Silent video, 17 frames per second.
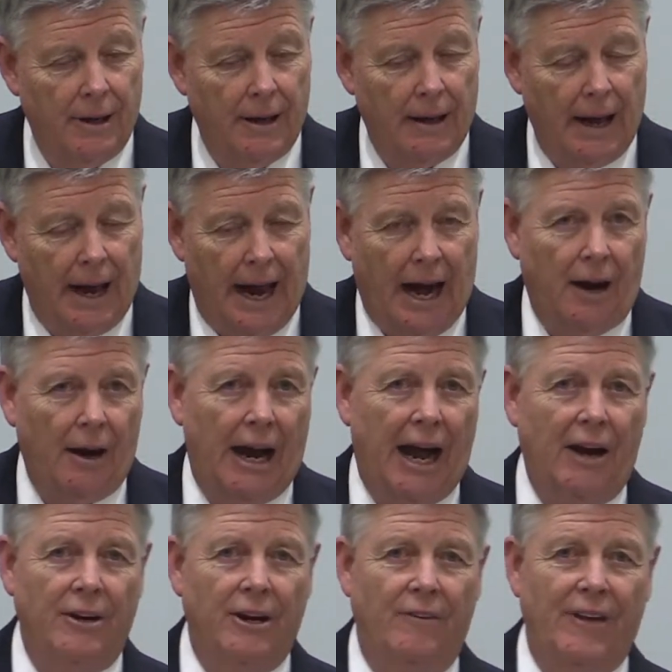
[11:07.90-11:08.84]
How,
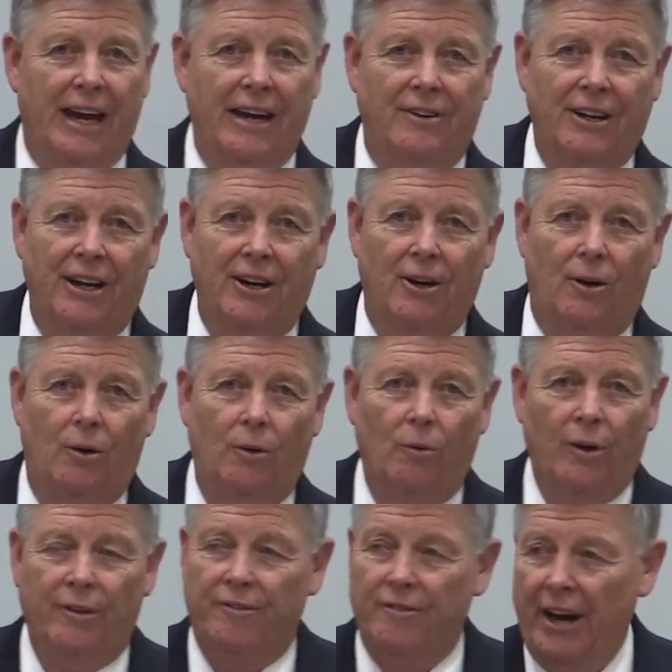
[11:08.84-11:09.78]
how do they deal
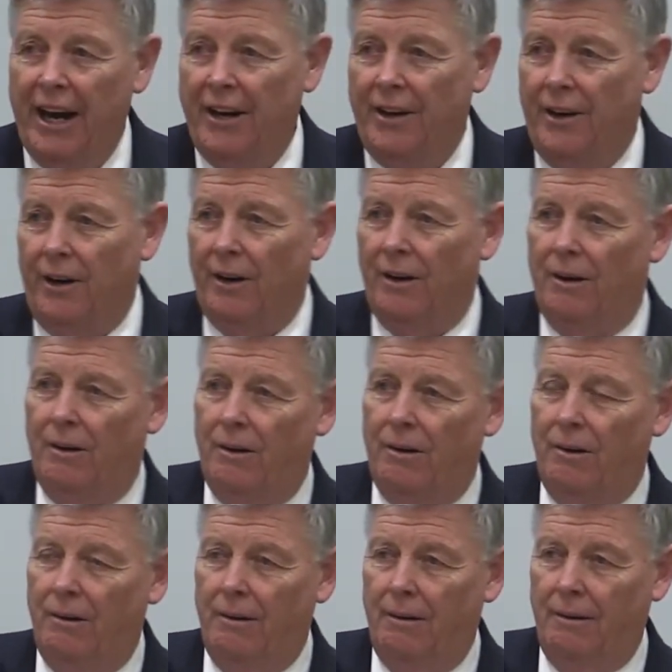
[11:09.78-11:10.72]
with failure?
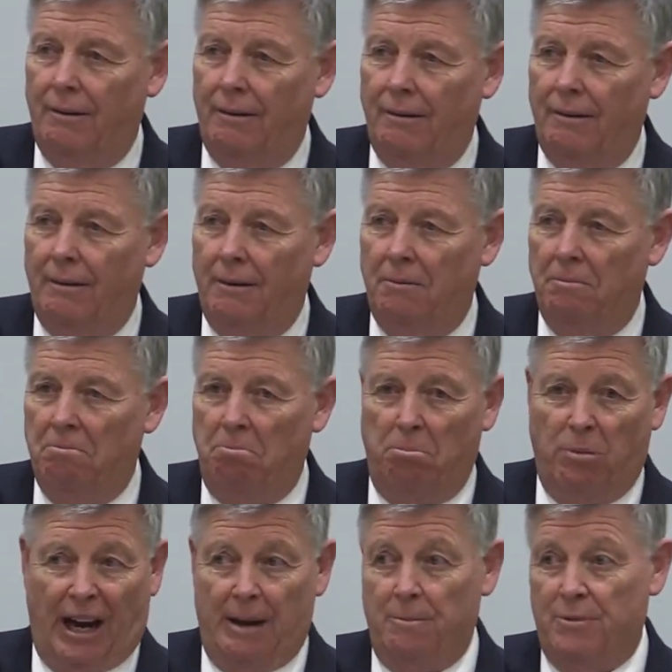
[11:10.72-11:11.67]

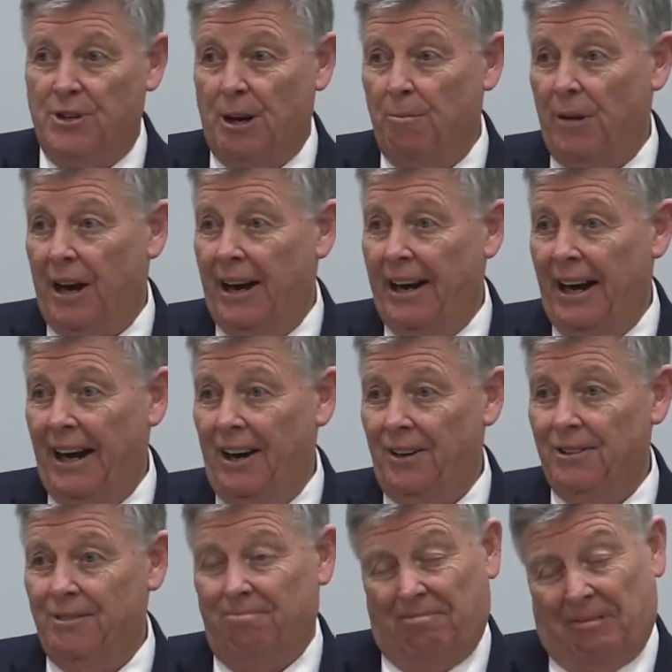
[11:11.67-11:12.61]
Blame somebody
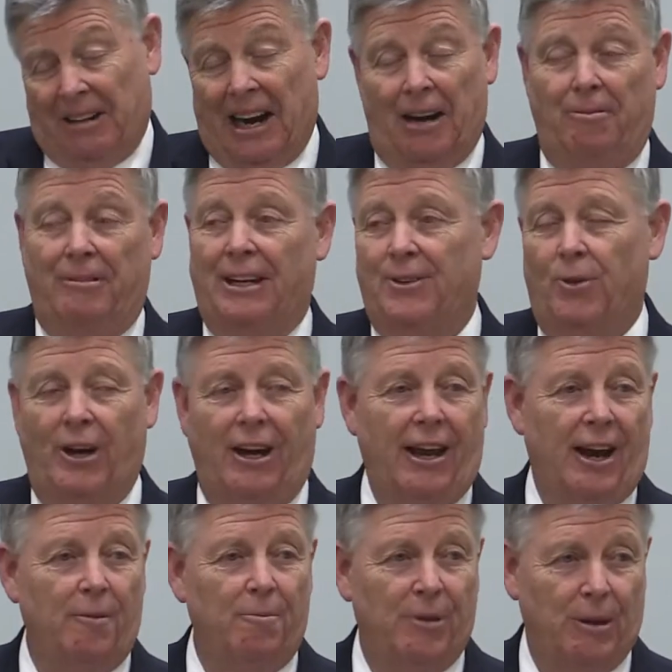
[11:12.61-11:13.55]
else. Yeah, that's the way a
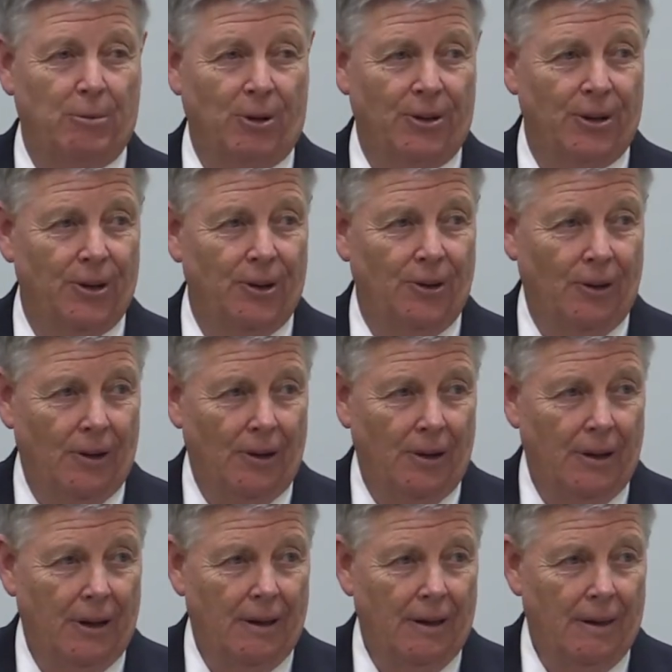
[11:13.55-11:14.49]
lot of people do.
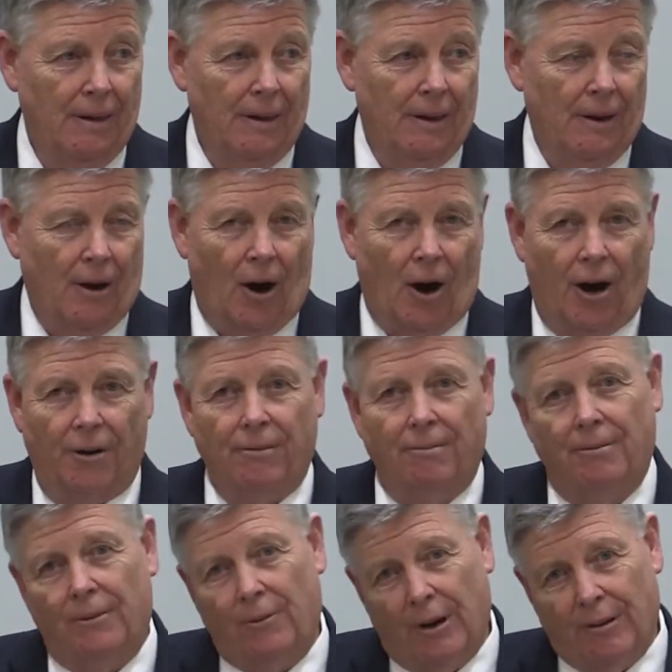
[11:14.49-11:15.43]
Art,
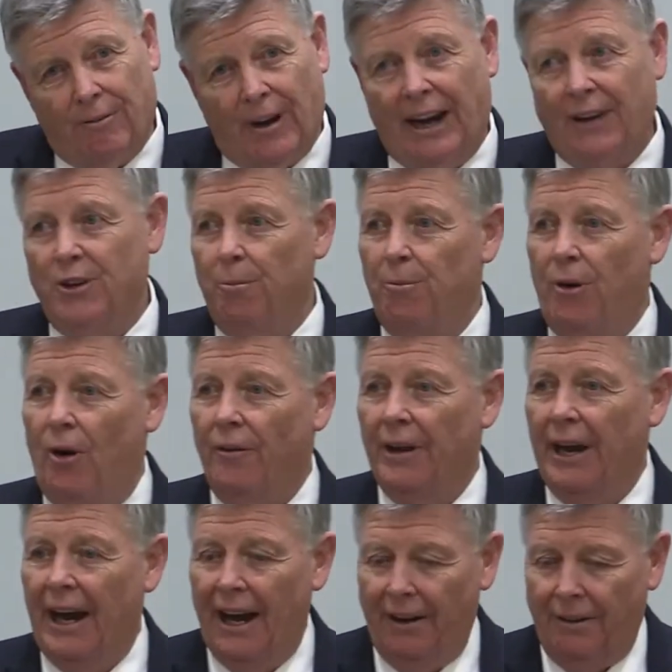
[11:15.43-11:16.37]
reflect upon
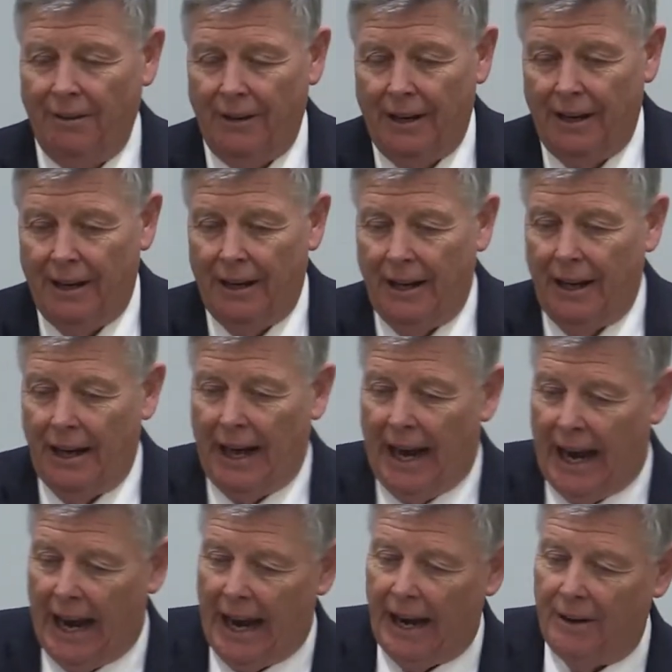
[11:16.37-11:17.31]
that
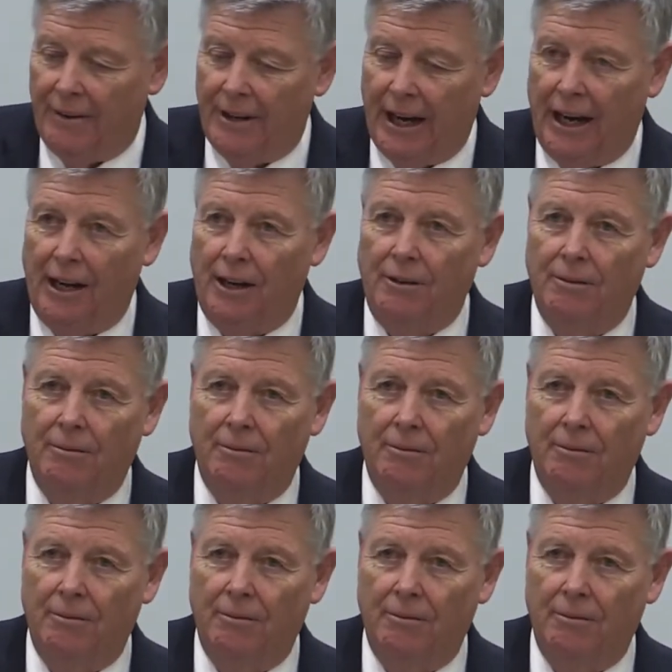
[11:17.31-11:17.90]
and uh,